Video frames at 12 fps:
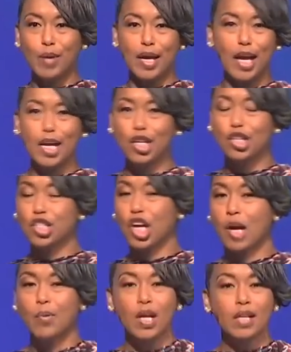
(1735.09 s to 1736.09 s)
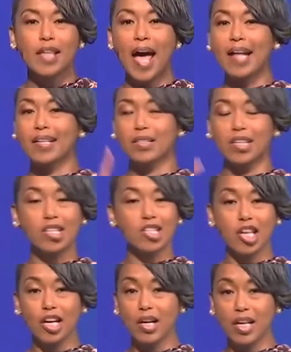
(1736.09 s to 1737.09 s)
an 8-year term. This
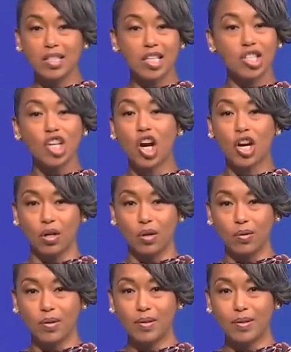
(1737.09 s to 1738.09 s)
here is eternal.